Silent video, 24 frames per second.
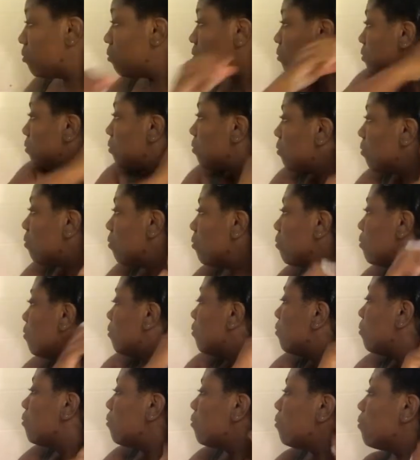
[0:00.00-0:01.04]
but it kind of
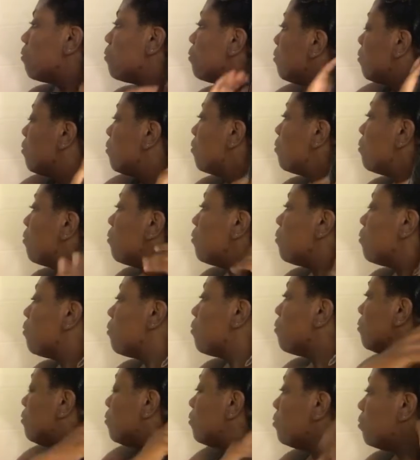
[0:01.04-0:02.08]
reminded me of more of like
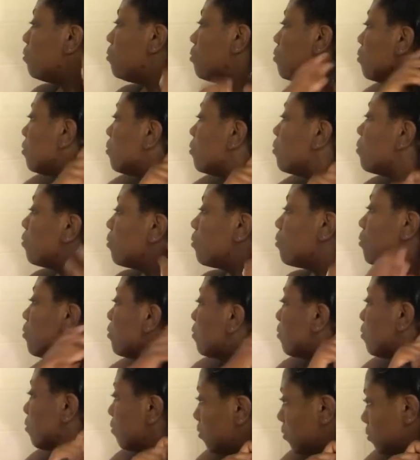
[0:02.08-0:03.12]
a
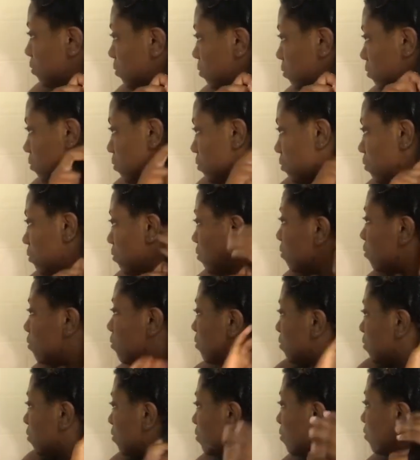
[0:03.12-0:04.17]
protein kind
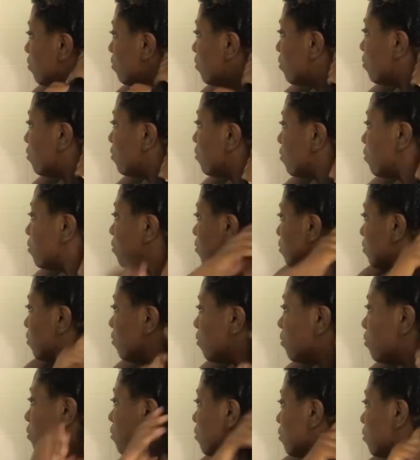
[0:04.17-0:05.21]
of deep
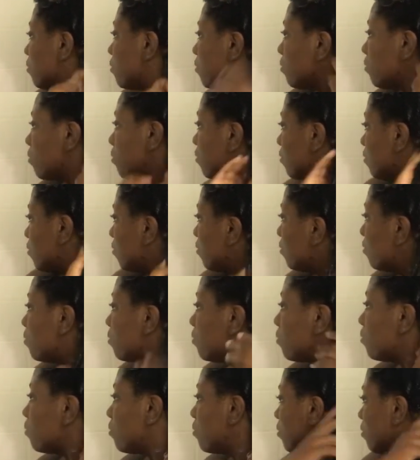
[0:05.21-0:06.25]
conditioner, just
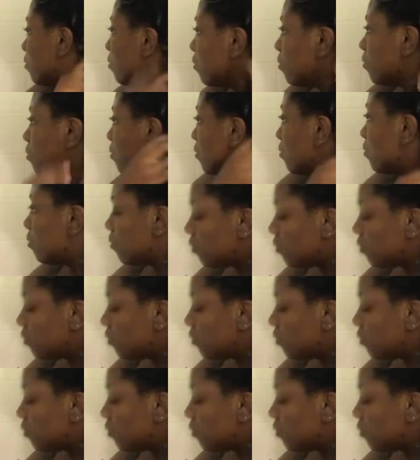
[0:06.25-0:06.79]
because while